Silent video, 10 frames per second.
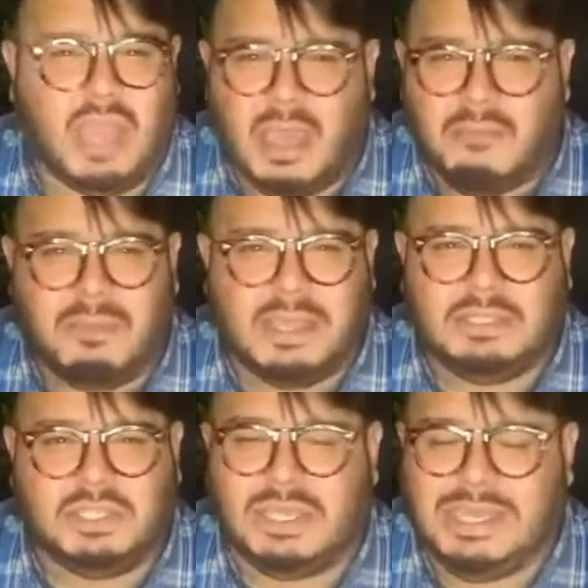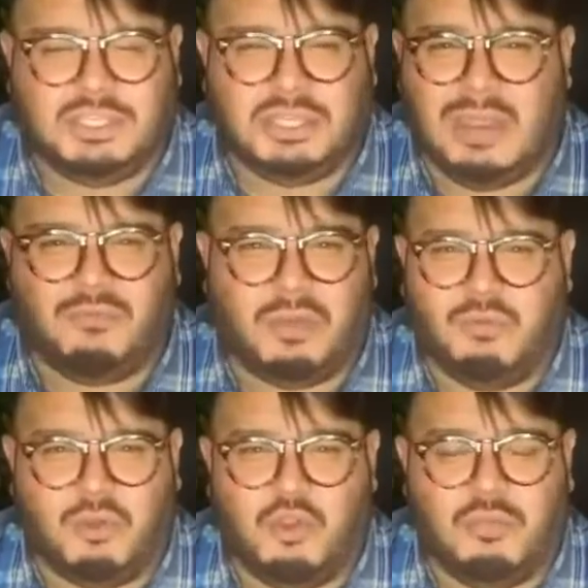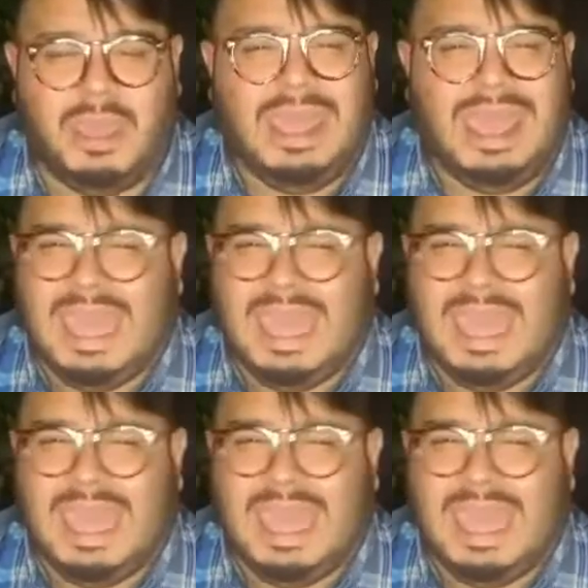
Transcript: come into each and every room